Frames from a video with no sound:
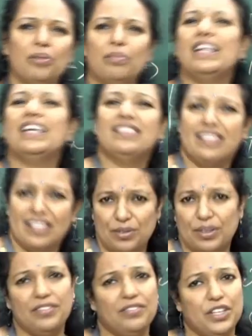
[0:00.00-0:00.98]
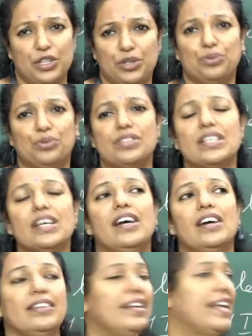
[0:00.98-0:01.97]
Normally this only we use.
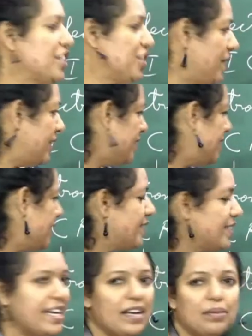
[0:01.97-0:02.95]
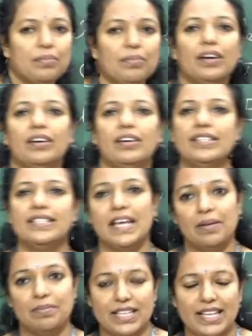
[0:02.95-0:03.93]
The next one is
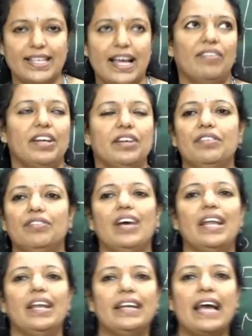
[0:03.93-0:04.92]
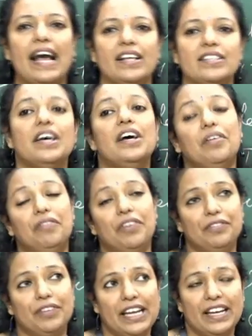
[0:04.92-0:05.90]
CMC7, where it has
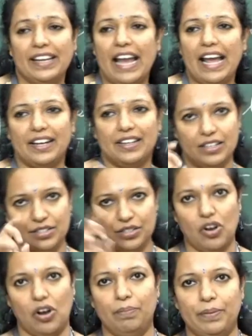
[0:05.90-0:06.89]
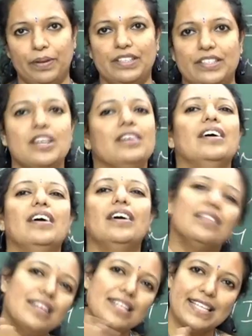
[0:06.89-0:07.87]
15 characters composition.
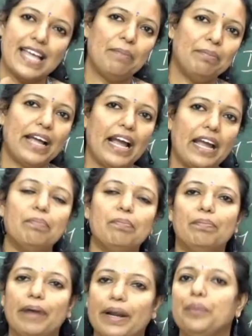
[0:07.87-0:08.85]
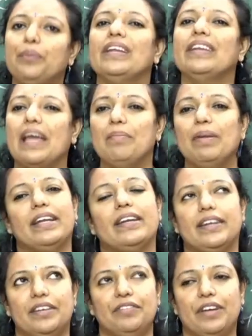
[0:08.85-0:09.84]
The same type, but we name it
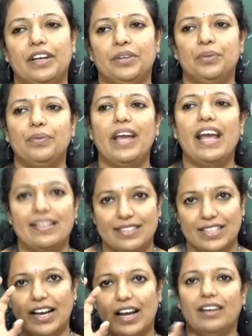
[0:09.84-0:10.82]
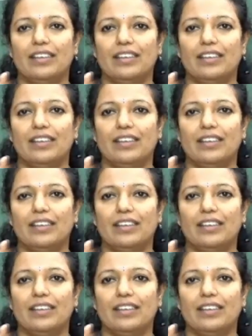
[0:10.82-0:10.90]
in a different way, as